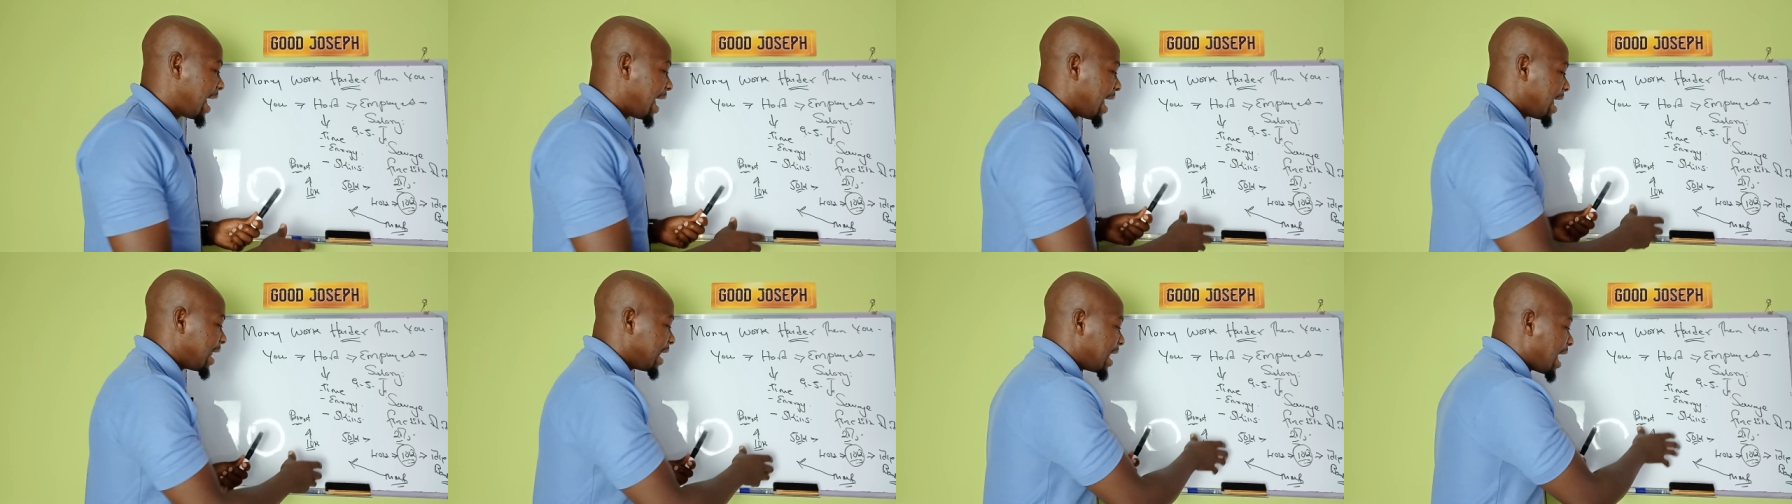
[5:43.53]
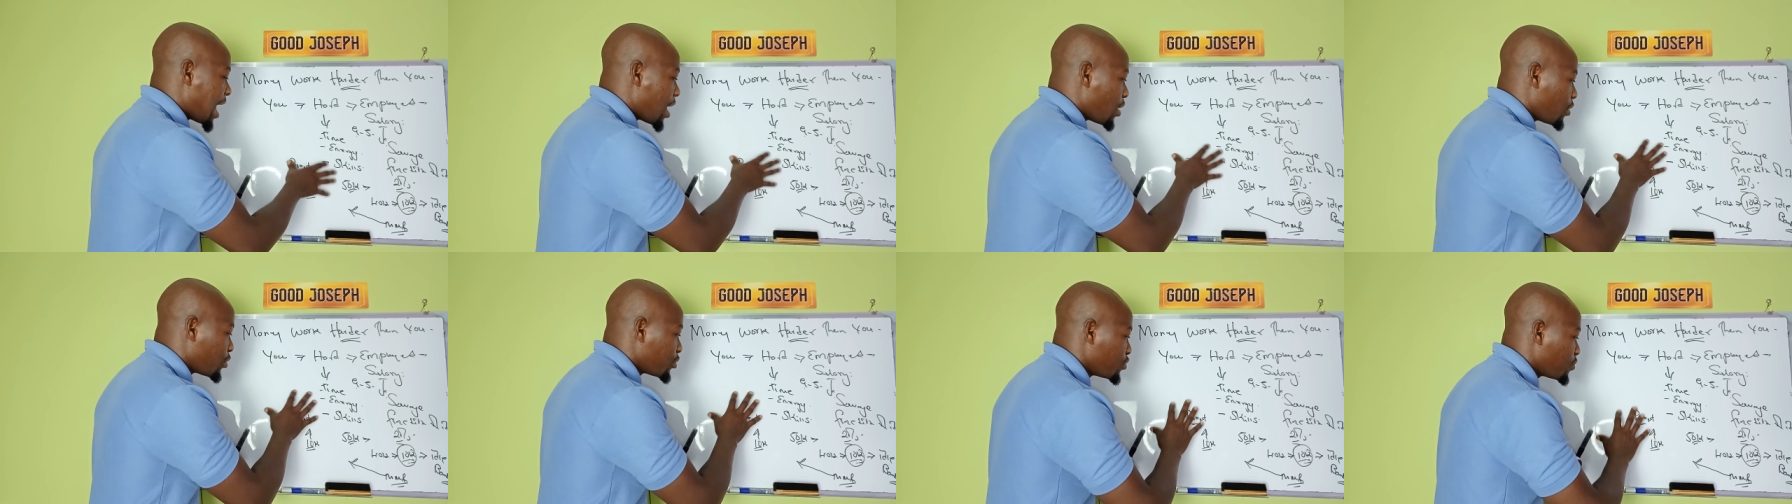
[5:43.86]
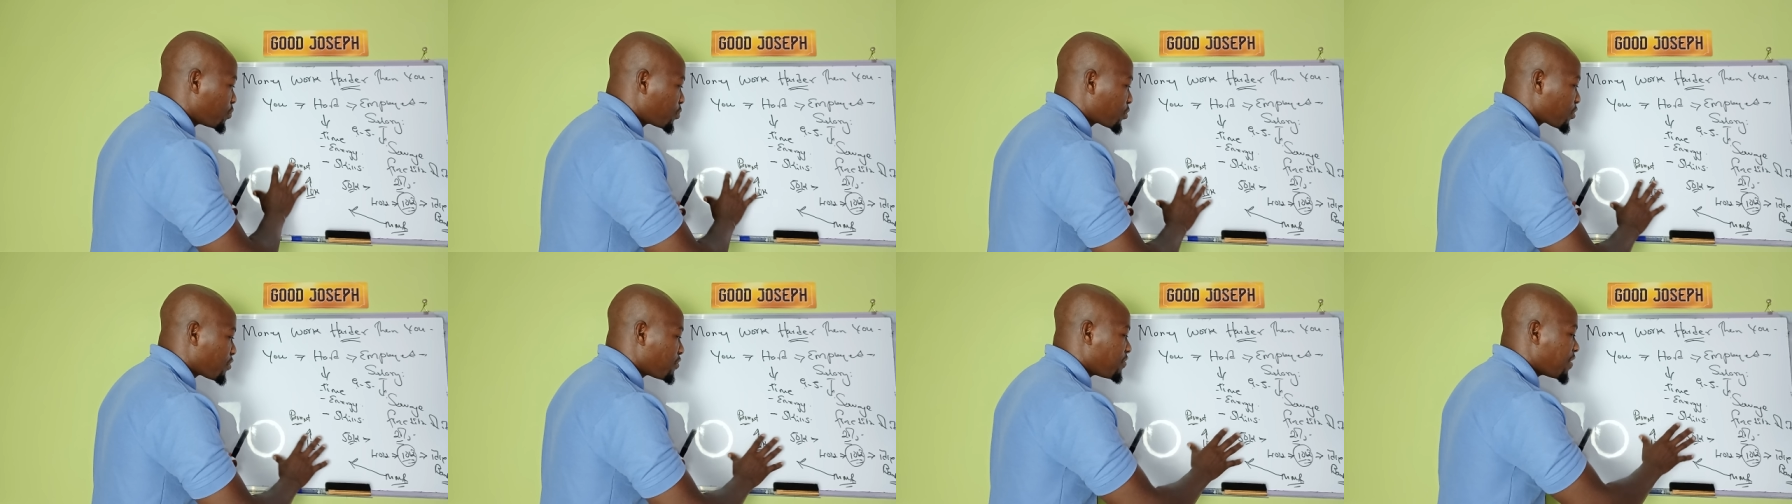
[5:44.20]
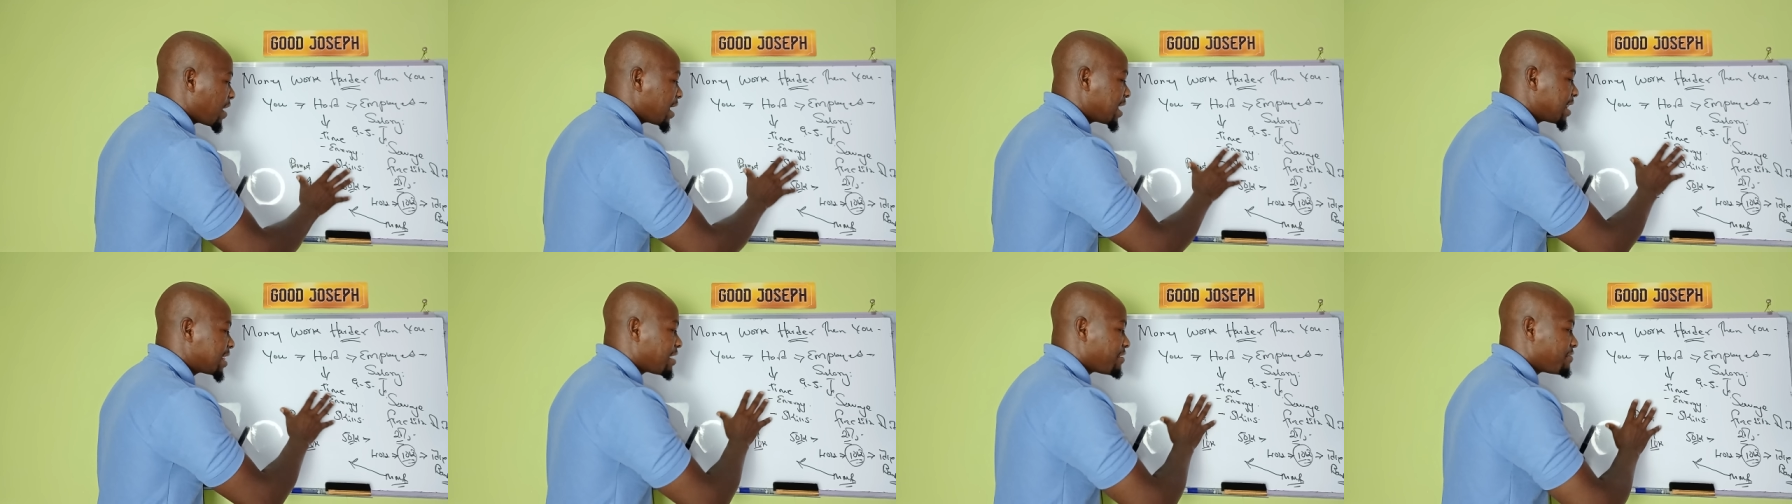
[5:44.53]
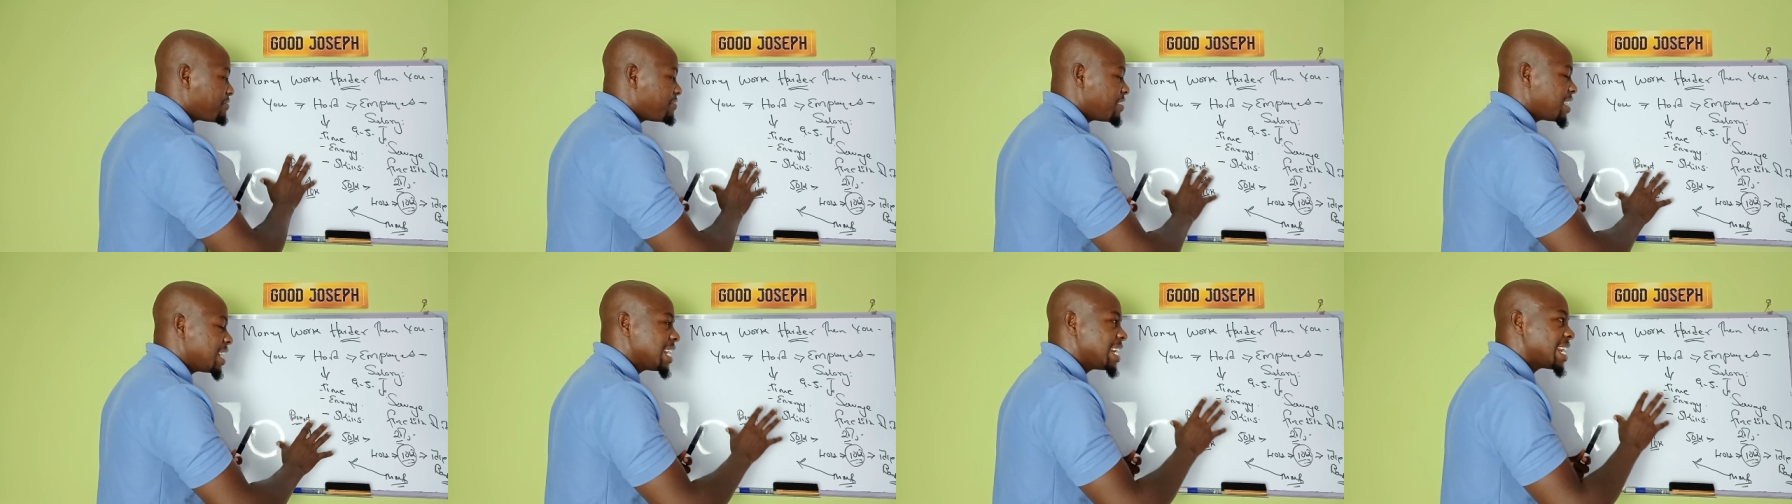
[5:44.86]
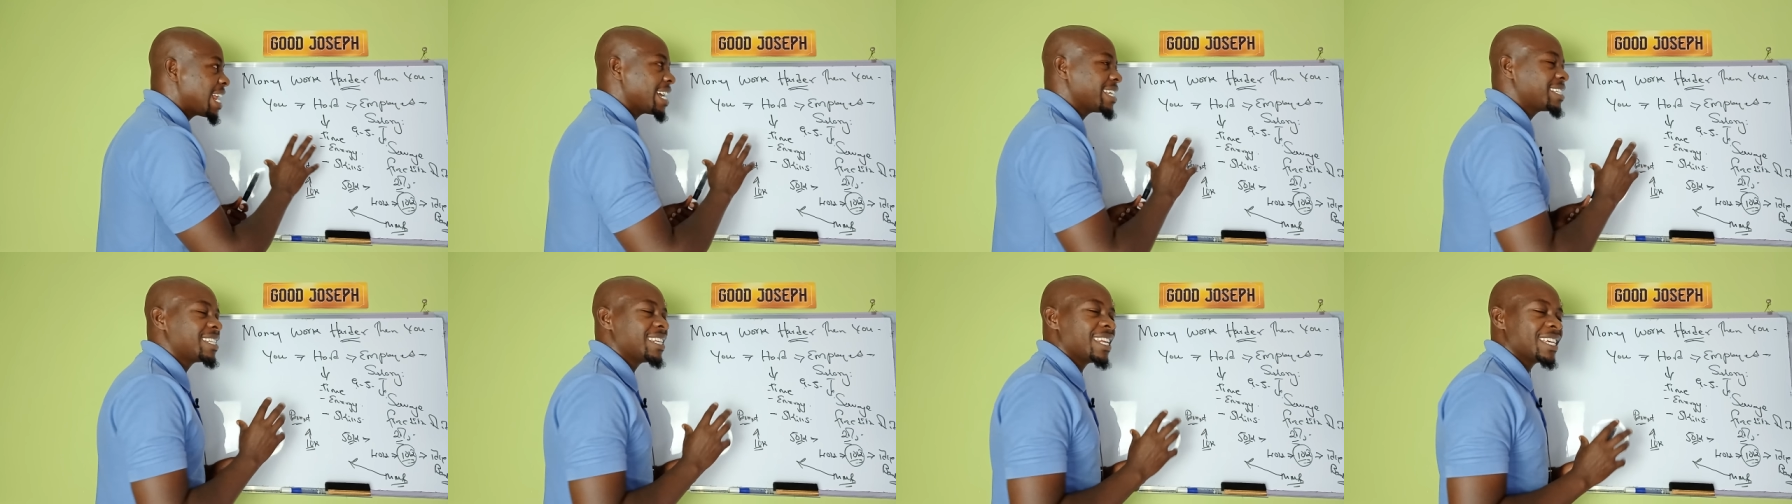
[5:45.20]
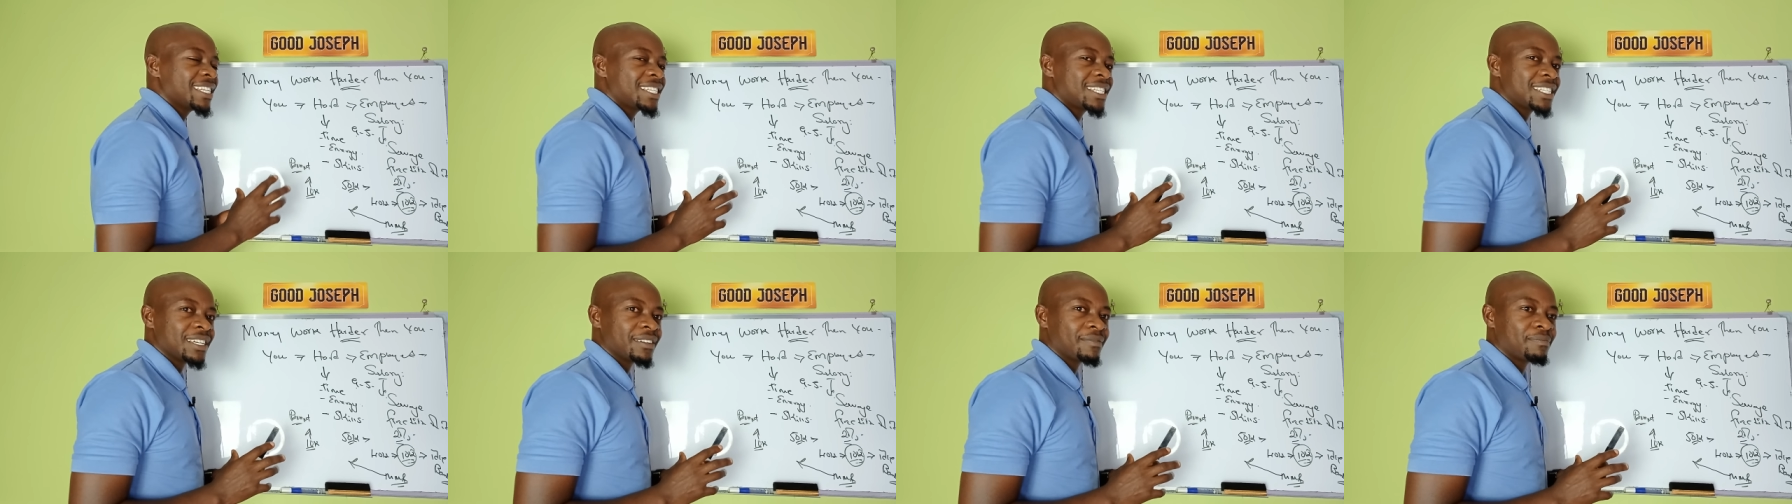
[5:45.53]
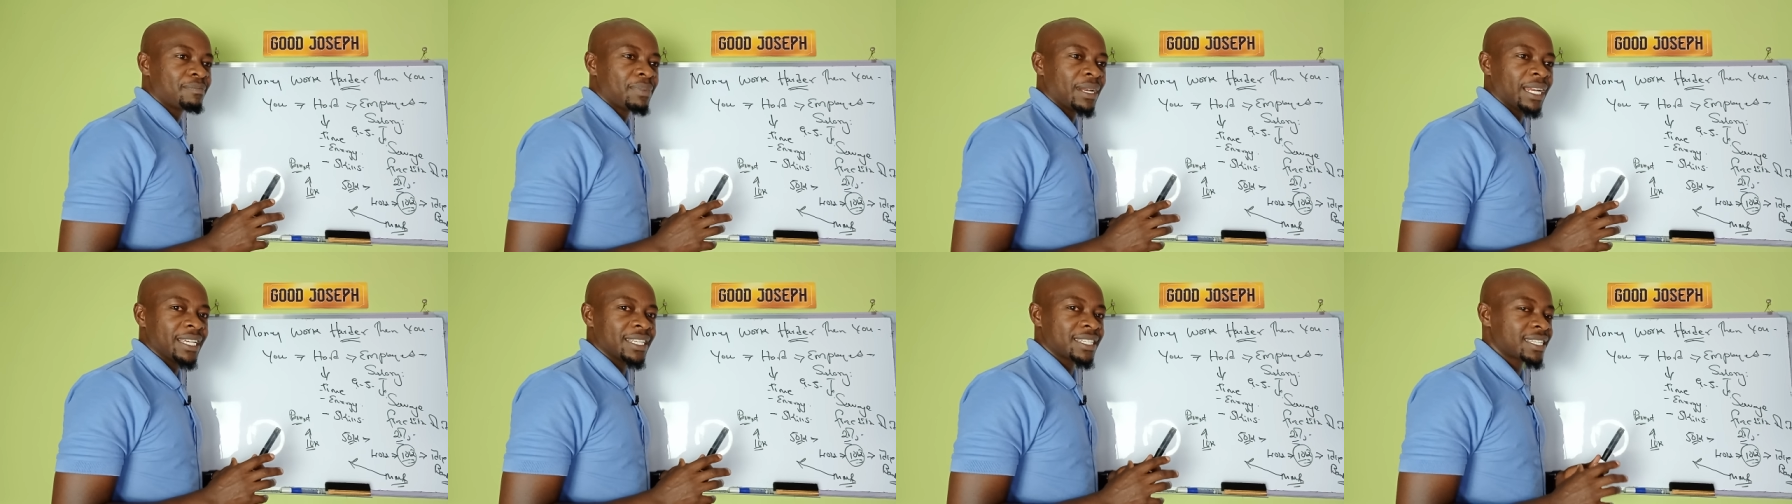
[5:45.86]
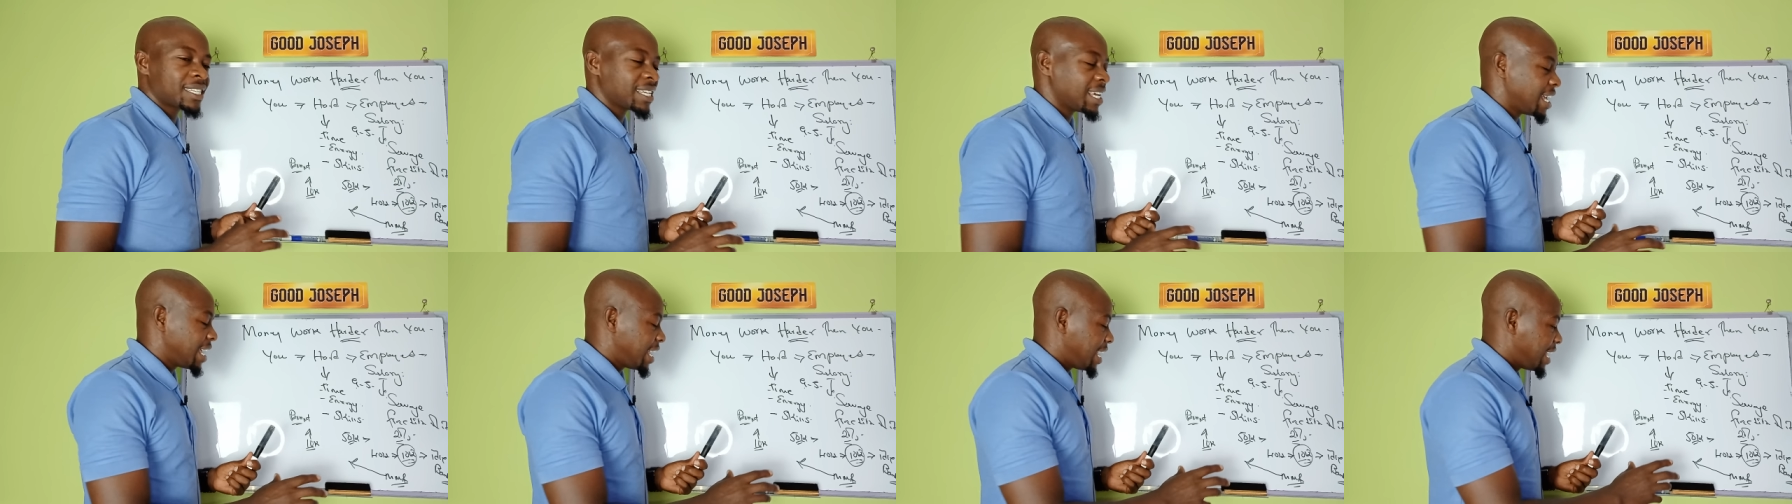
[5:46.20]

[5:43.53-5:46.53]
And now you provide a very nice nesting place.